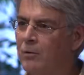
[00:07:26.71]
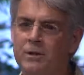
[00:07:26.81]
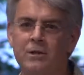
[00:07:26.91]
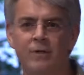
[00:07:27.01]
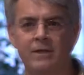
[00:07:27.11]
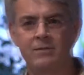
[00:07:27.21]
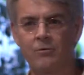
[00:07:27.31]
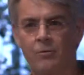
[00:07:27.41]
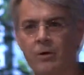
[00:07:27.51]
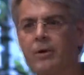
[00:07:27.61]
with the rest of
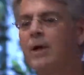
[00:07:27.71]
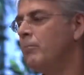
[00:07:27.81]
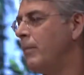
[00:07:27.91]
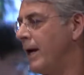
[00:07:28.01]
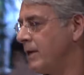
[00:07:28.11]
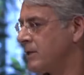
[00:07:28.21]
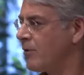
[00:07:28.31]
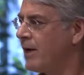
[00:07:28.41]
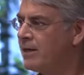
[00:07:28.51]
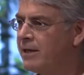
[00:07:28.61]
the world matters a
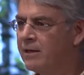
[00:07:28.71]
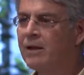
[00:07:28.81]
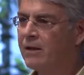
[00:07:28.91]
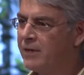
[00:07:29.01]
great deal.